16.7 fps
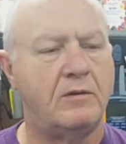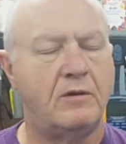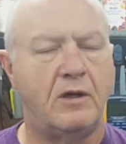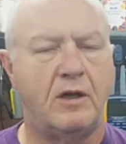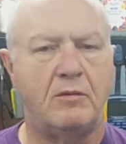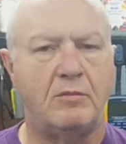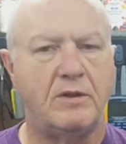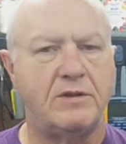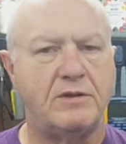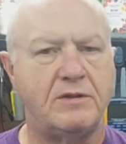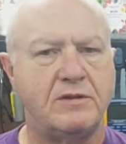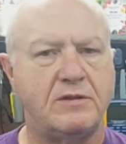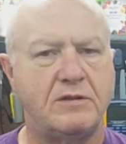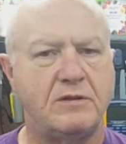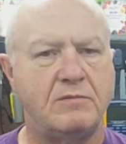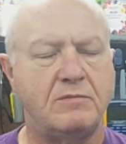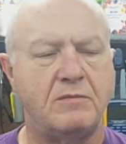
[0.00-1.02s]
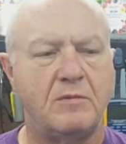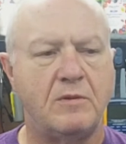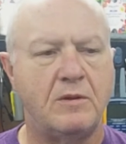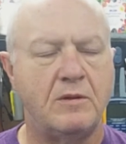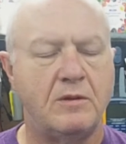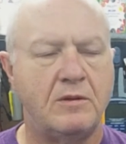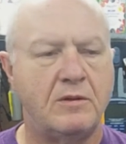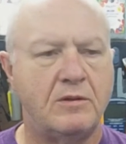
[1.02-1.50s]
on my system,
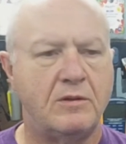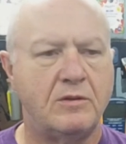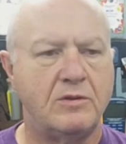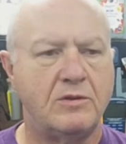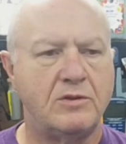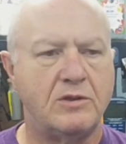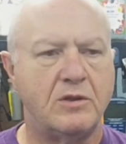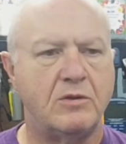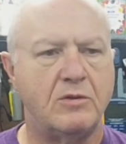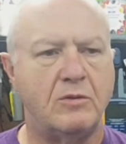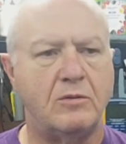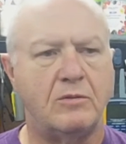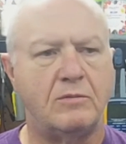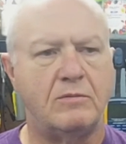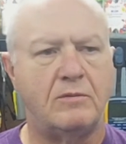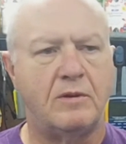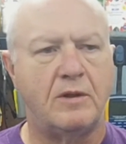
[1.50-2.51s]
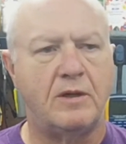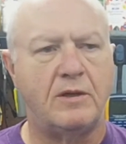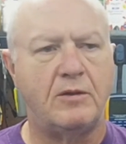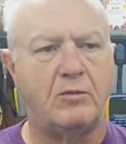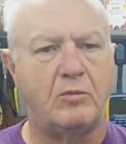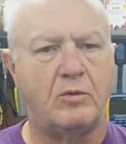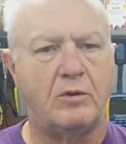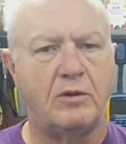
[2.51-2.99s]
so I
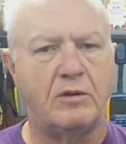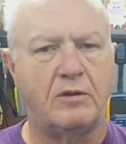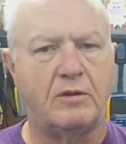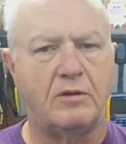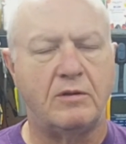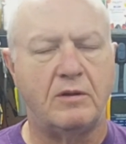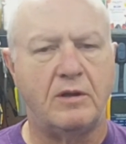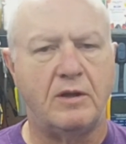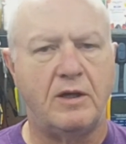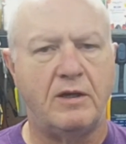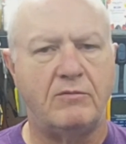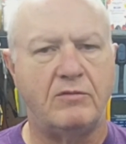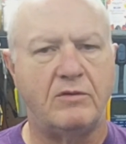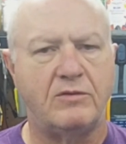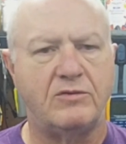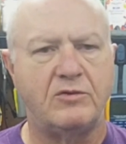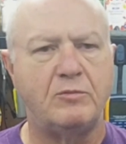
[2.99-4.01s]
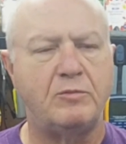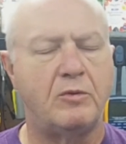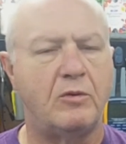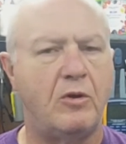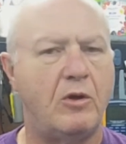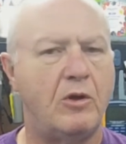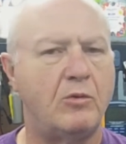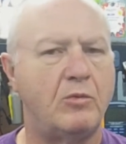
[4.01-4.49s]
don't want to have a super
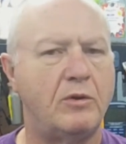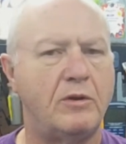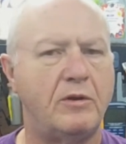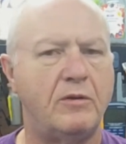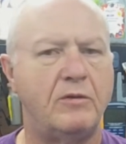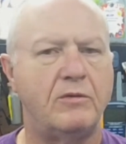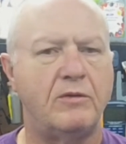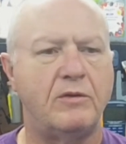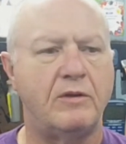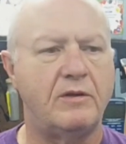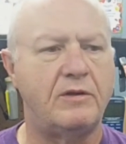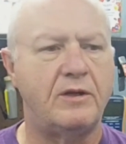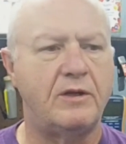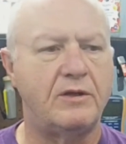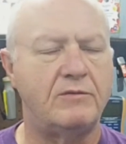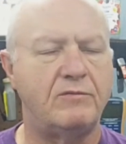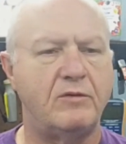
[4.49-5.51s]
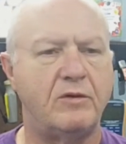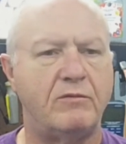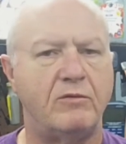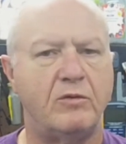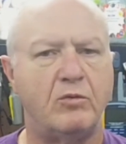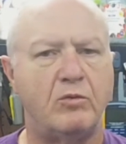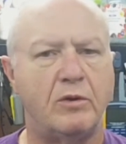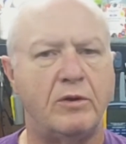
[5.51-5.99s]
long one here that takes
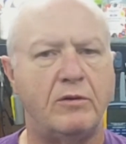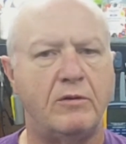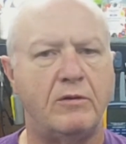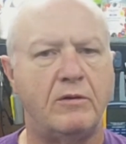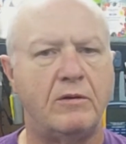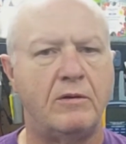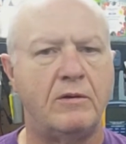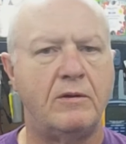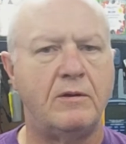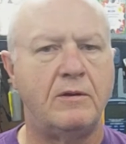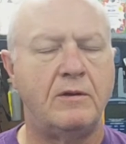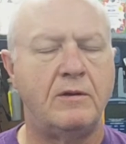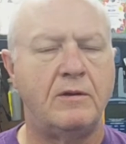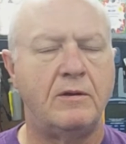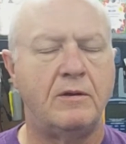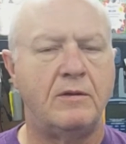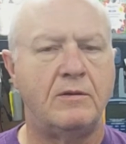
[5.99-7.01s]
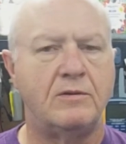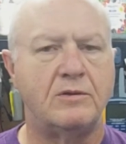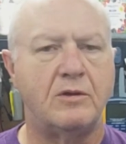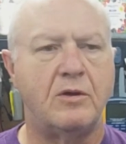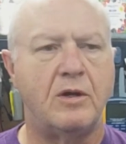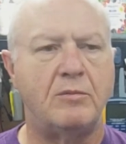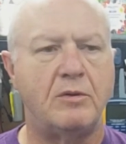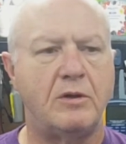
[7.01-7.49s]
forever to render.
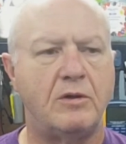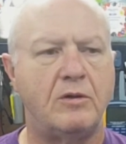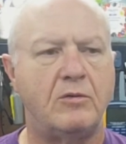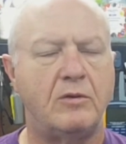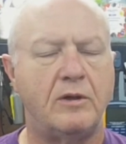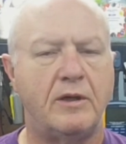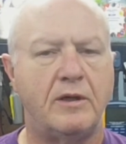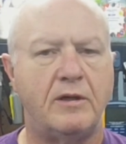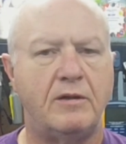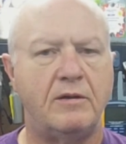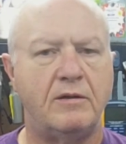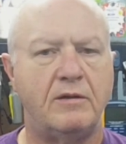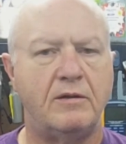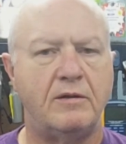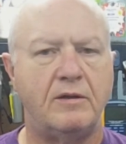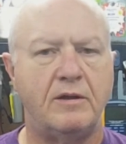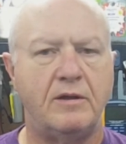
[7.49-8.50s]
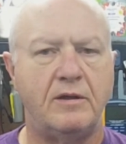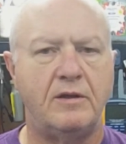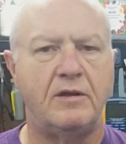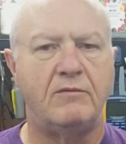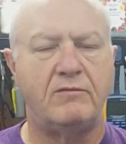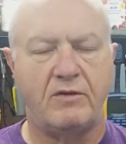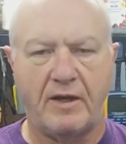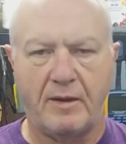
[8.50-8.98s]
So I'm going to go ahead and end
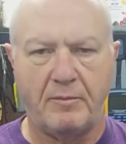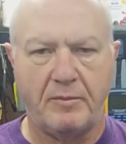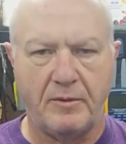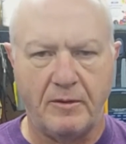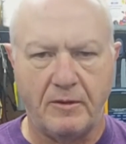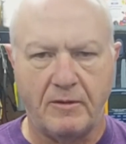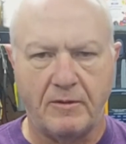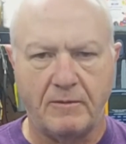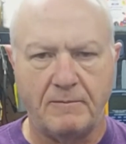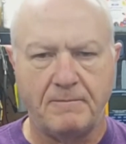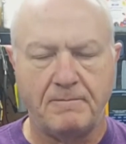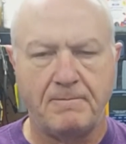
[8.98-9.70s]
the flap here,